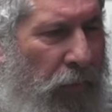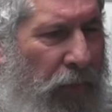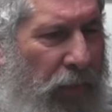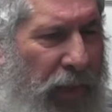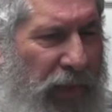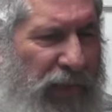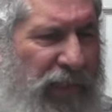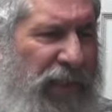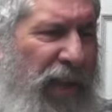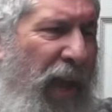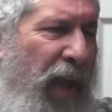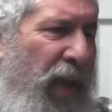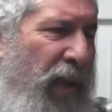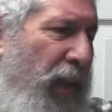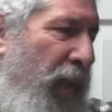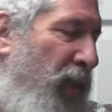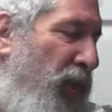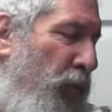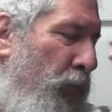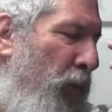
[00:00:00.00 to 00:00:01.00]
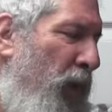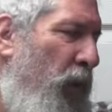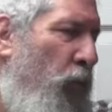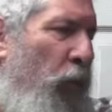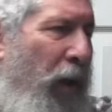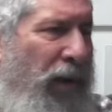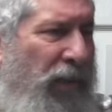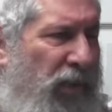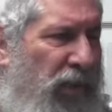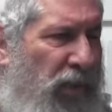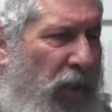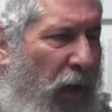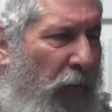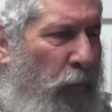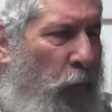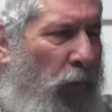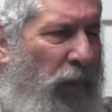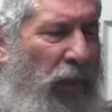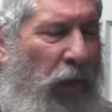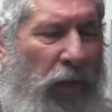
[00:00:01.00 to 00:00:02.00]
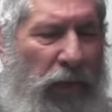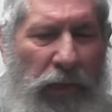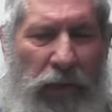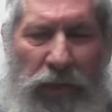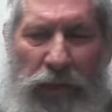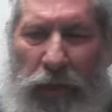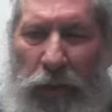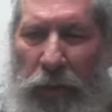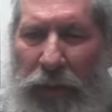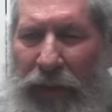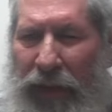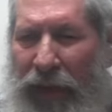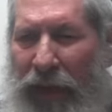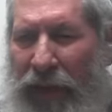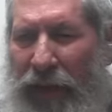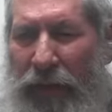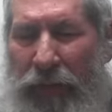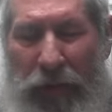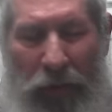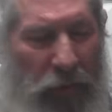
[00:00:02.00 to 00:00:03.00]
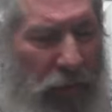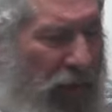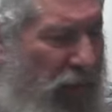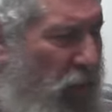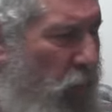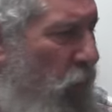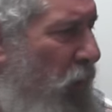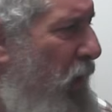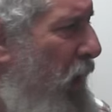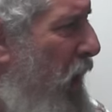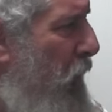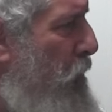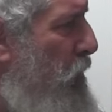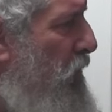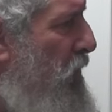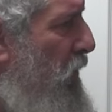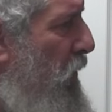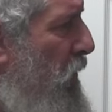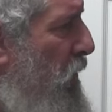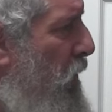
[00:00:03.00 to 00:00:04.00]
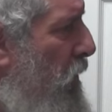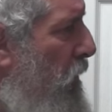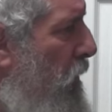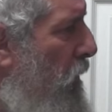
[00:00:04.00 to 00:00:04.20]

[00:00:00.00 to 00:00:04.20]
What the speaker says: They say and they speak great stuff, what they're going to do, and they get in there and they do the opposite.